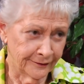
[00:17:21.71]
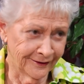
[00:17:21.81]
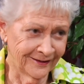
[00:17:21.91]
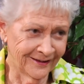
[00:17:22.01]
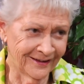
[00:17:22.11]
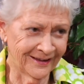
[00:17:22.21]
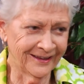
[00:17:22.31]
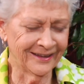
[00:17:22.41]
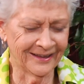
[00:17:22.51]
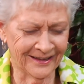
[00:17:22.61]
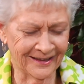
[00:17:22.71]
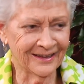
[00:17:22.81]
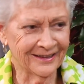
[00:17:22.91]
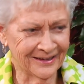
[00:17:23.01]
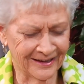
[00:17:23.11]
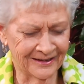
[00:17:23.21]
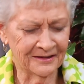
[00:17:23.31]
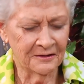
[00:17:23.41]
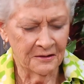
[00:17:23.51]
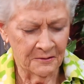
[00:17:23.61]
I soak yes, I
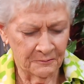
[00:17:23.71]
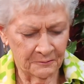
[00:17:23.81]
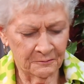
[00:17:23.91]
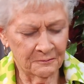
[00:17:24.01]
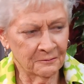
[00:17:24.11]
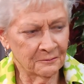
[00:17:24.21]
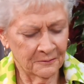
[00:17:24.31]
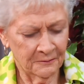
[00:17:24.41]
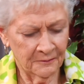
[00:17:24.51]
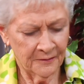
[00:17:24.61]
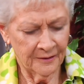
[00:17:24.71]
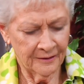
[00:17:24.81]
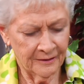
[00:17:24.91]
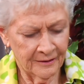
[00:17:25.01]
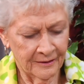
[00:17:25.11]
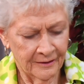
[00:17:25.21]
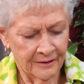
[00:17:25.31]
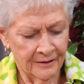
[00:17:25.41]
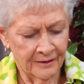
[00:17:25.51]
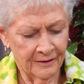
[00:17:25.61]
soak mine in a
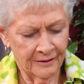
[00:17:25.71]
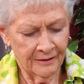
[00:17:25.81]
dilute